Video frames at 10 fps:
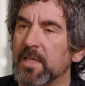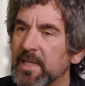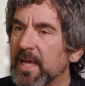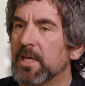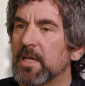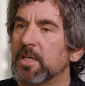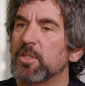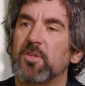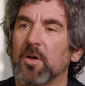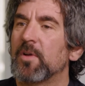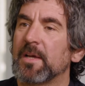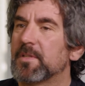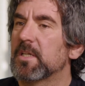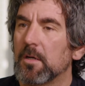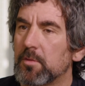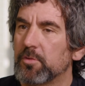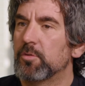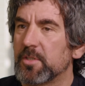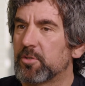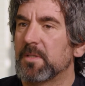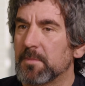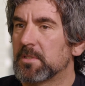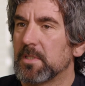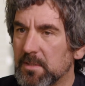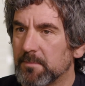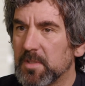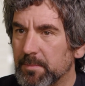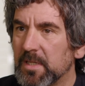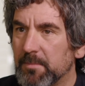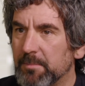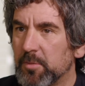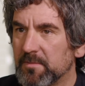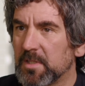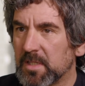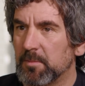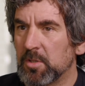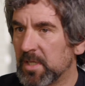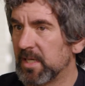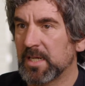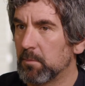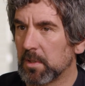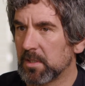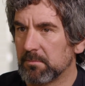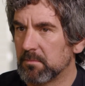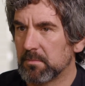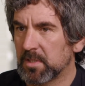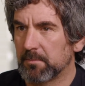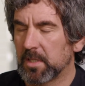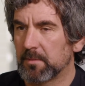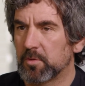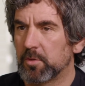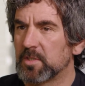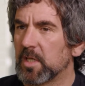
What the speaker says: In that, you don't have to go through the treatment system to be a member of the community. Anyone can come through it.